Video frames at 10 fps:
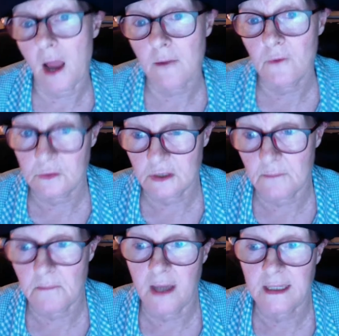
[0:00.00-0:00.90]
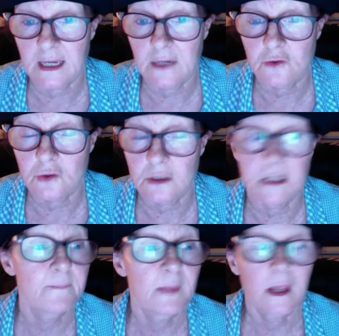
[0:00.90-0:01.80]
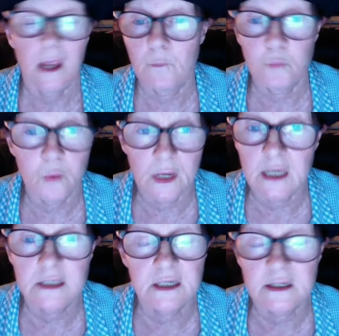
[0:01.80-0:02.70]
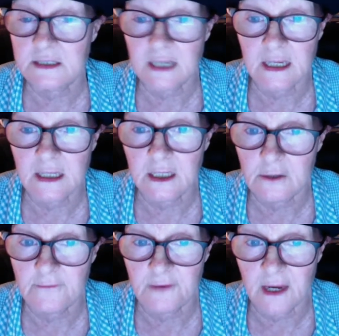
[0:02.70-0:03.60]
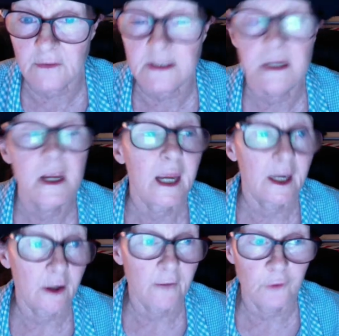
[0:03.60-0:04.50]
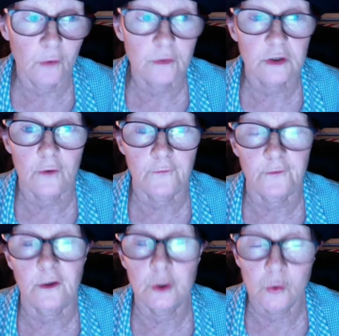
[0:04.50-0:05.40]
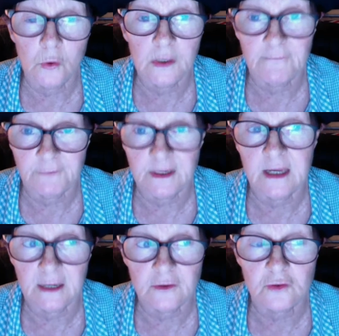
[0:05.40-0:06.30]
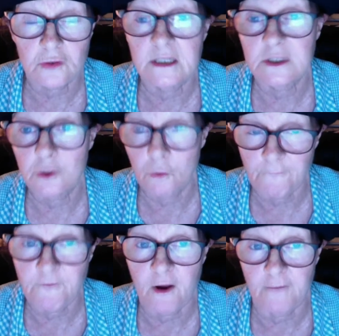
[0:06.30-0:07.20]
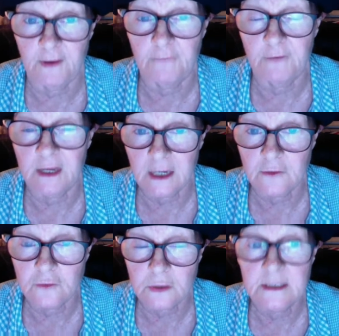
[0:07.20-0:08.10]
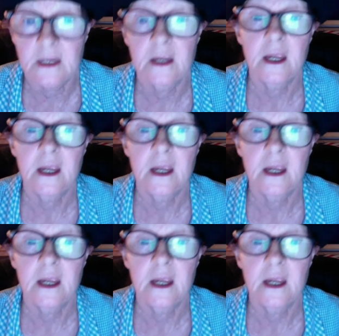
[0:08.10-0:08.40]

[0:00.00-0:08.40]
looked at my country and we didn't take care of ours, and I've looked over at your lovely countries, your 5 lovely countries,